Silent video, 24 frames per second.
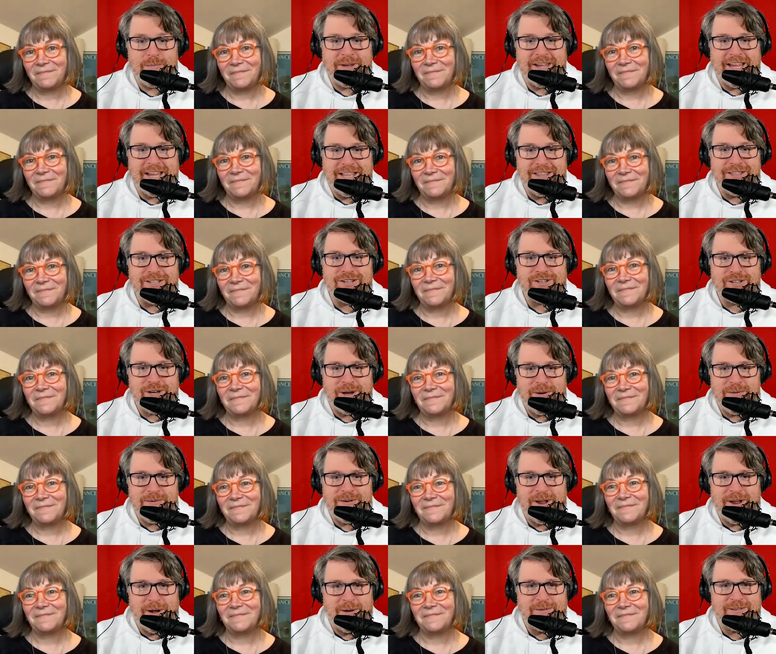Speaker 1: in the show
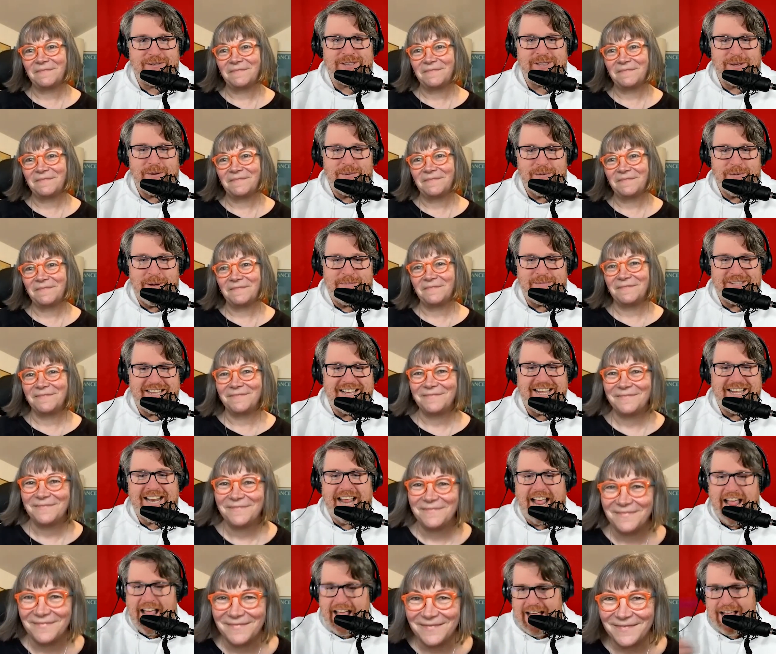notes, the website
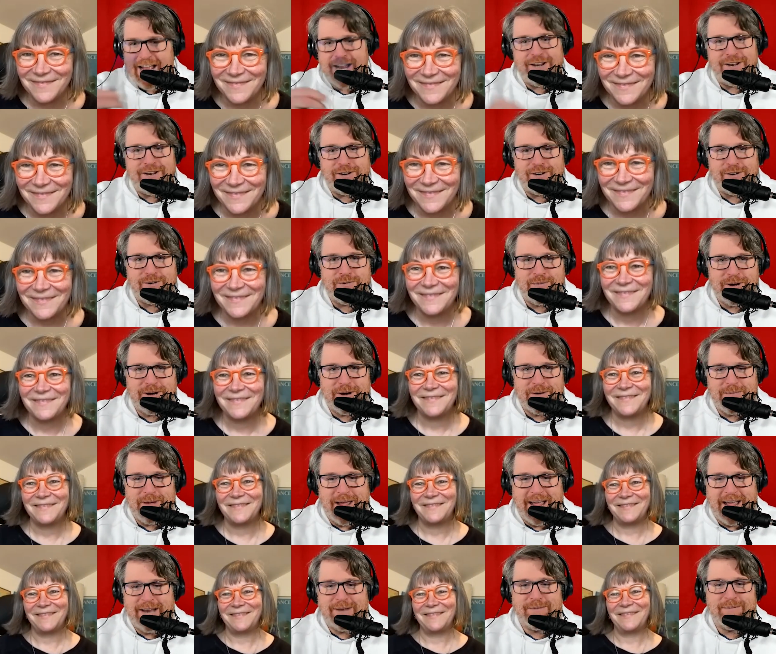and her Twitter
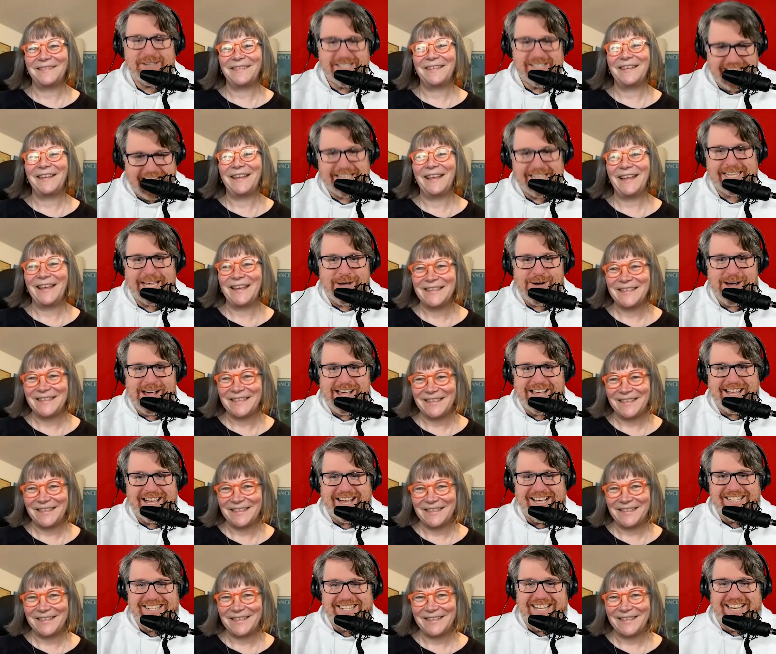page, because that's how I
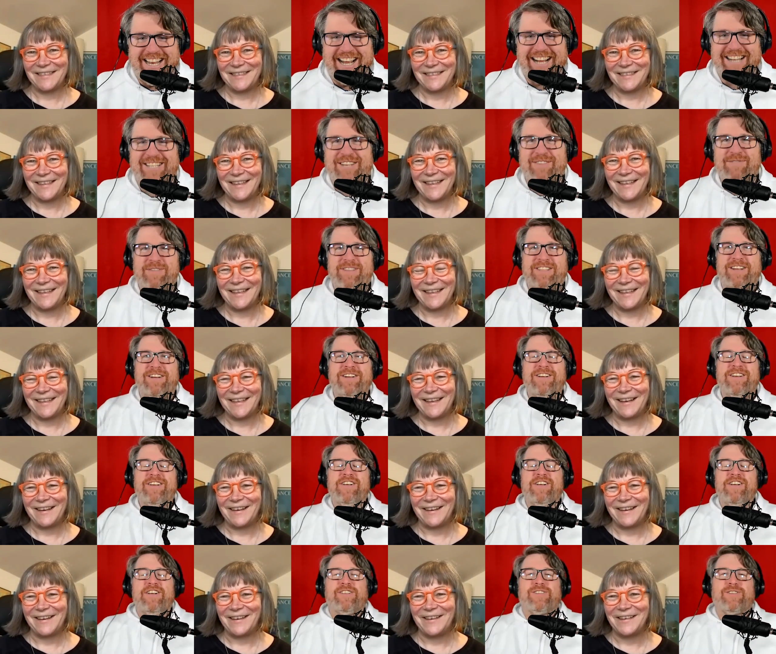got connected with her.
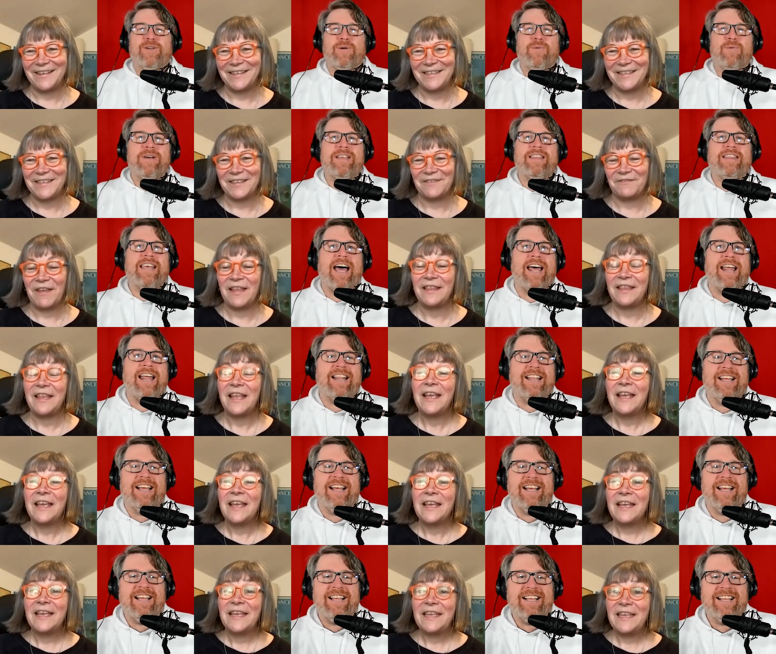So awesome. That, and
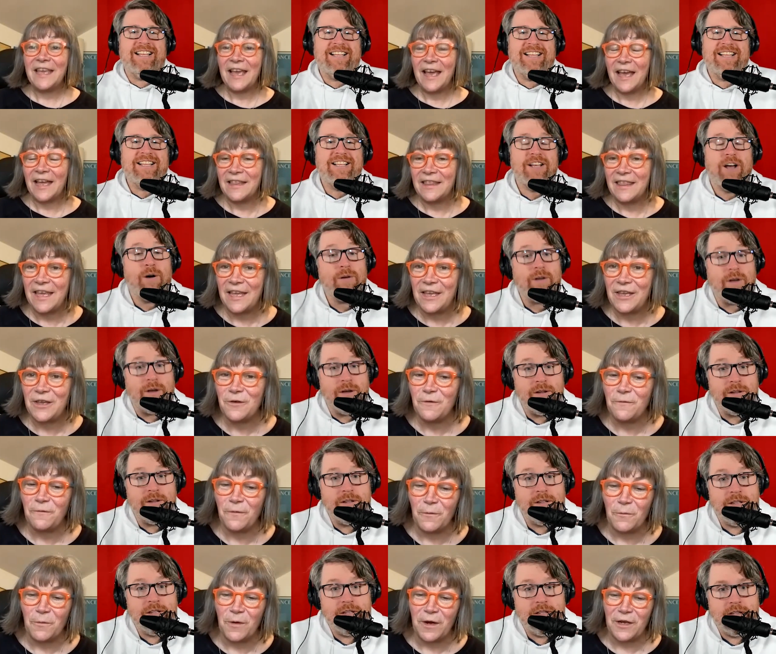
Speaker 2: yeah, oh. thank you
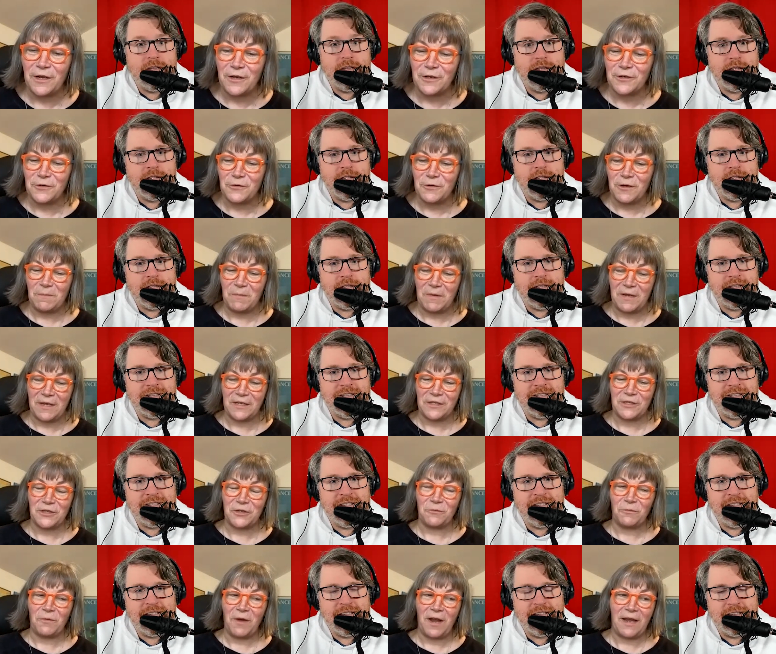for what you're doing because
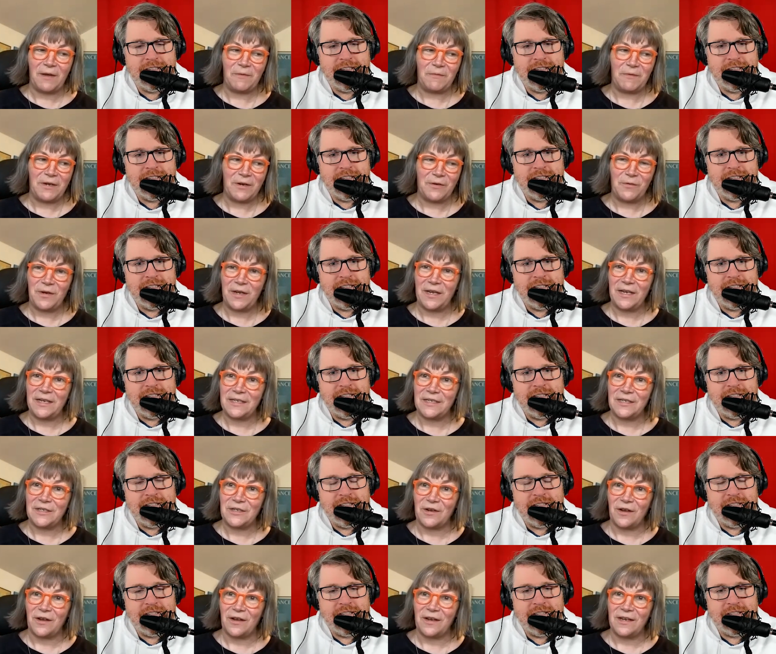you're right. We don't get to
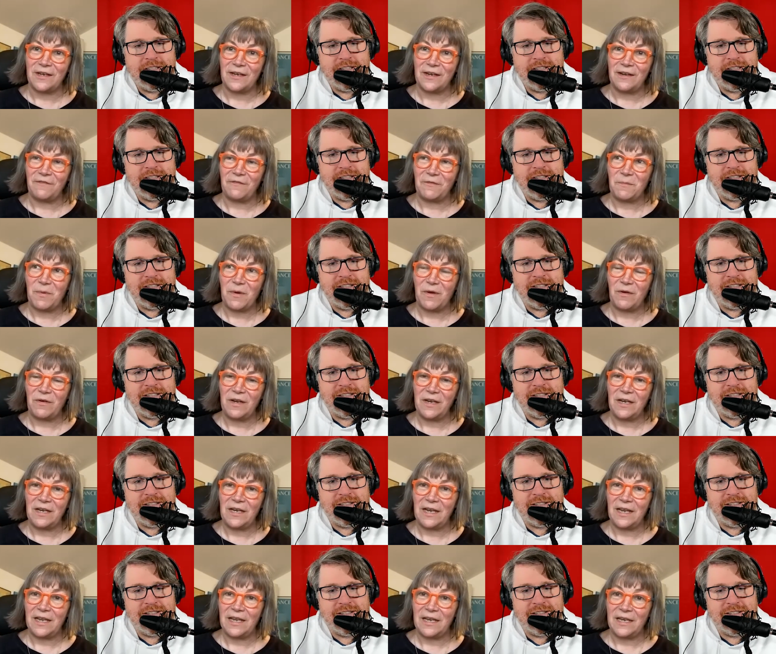talk enough about
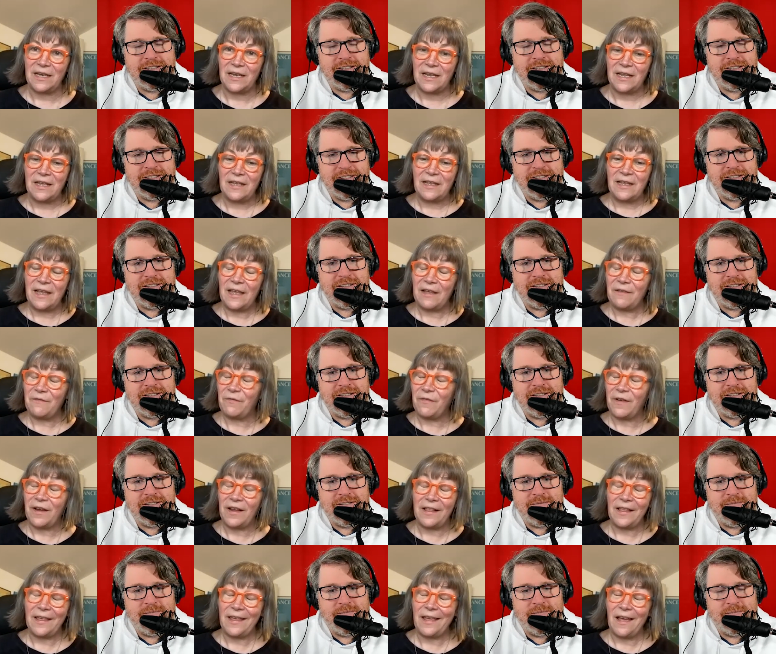it. And and
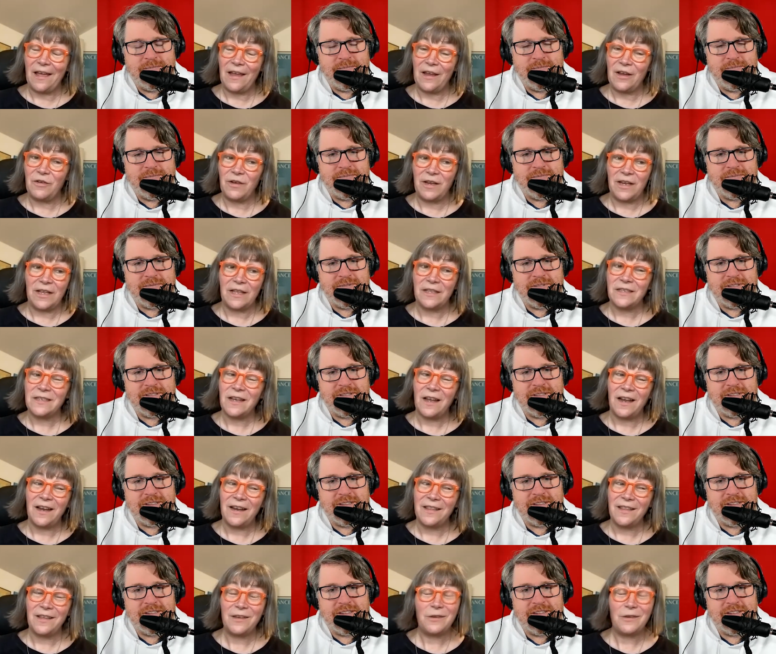frankly, I agree, it's kind of the